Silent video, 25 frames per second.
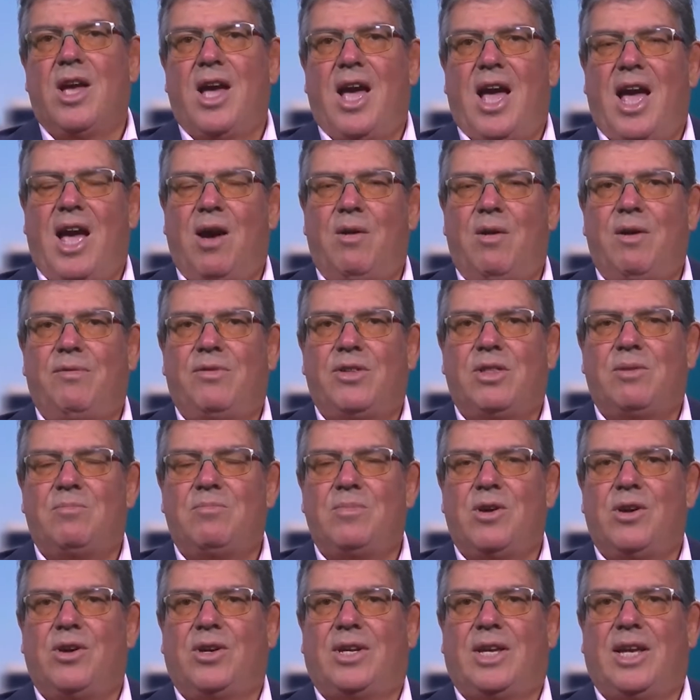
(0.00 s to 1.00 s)
However, the
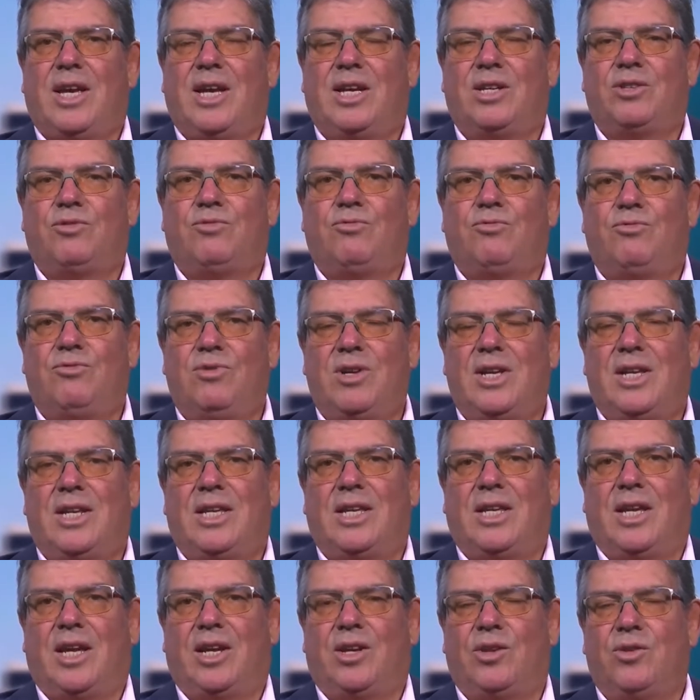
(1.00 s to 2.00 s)
market has
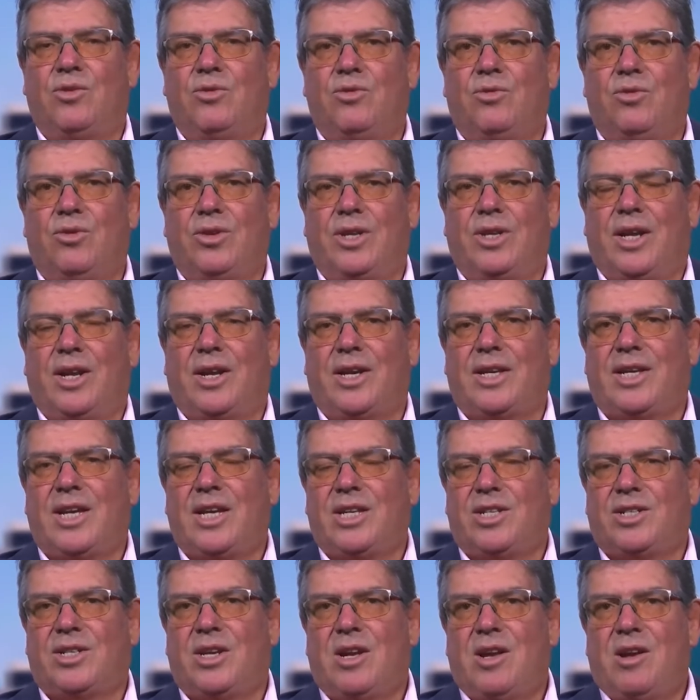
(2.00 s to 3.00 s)
really ignored it, I
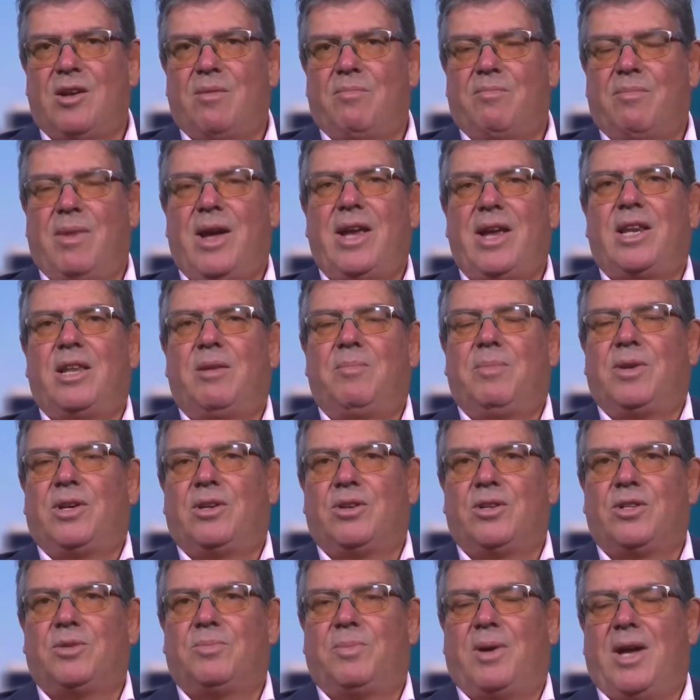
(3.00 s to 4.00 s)
guess, mainly
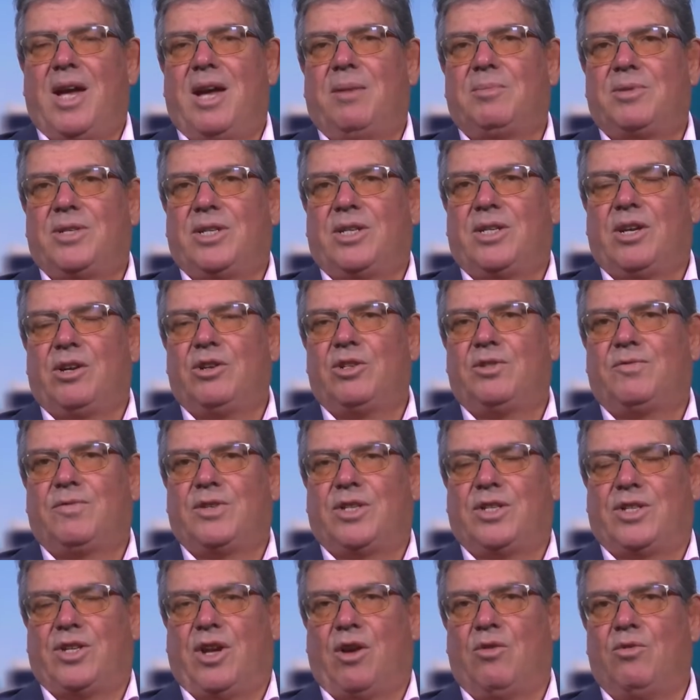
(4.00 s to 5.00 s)
because perhaps it goes for
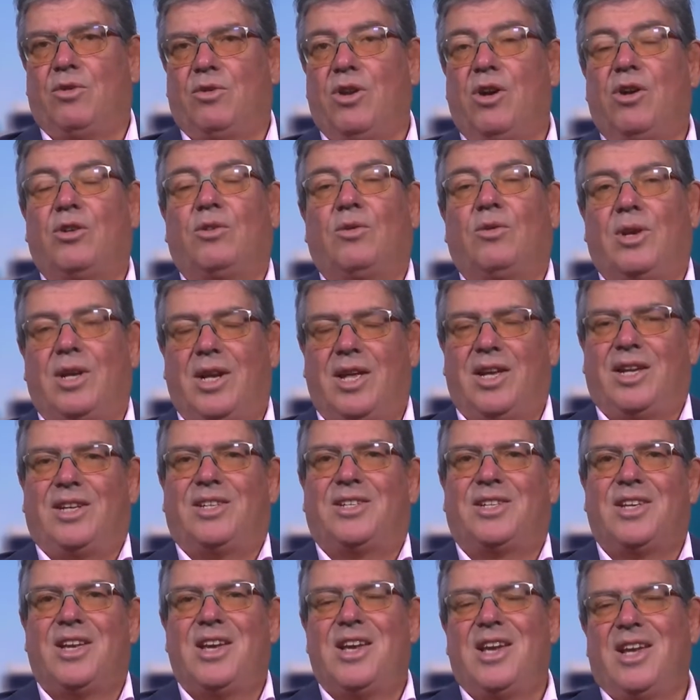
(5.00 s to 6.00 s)
so long, or at
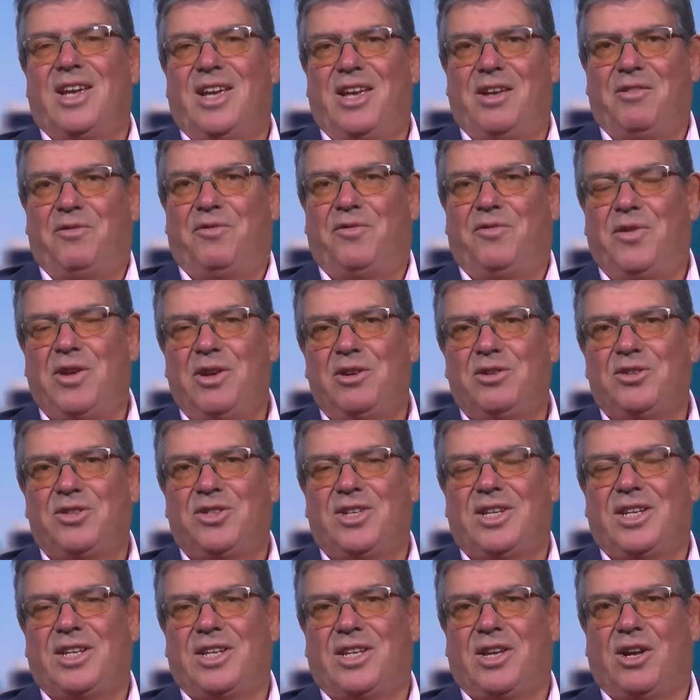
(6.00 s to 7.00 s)
least it feels
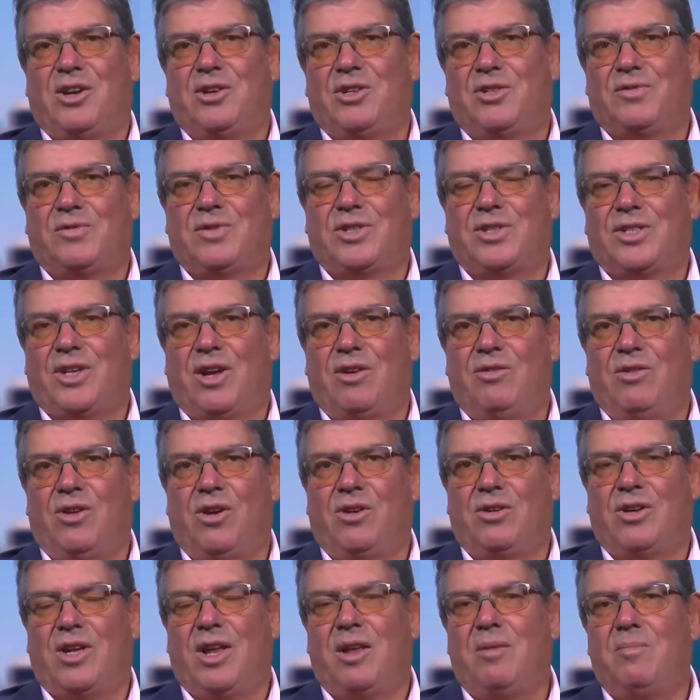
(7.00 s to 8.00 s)
that it goes for so
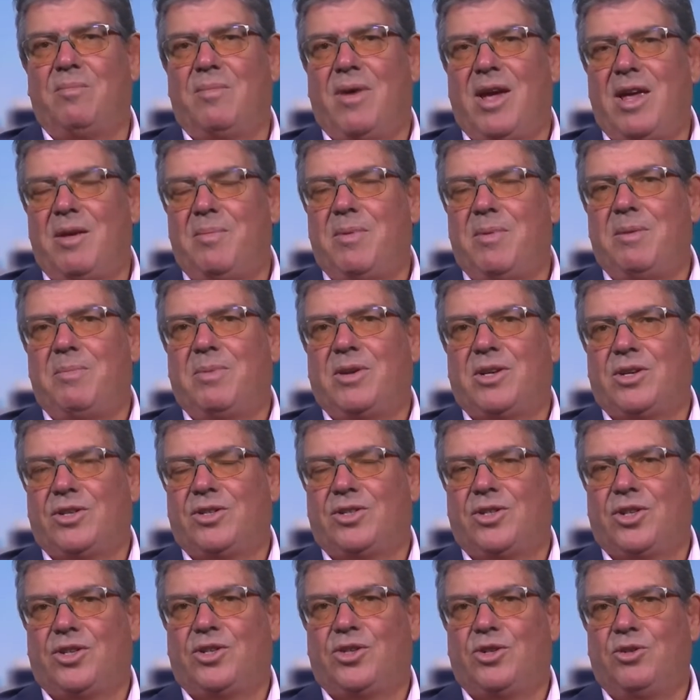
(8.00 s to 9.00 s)
long, and maybe because
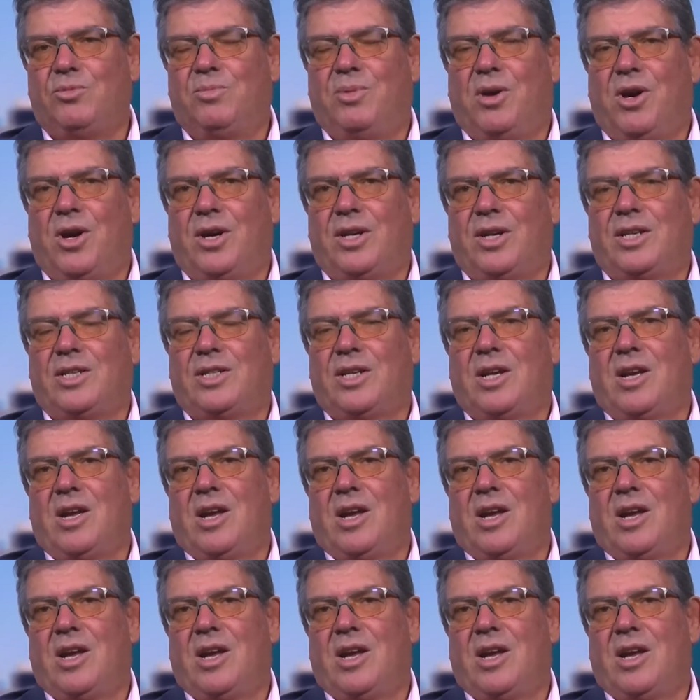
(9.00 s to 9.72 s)
the two parties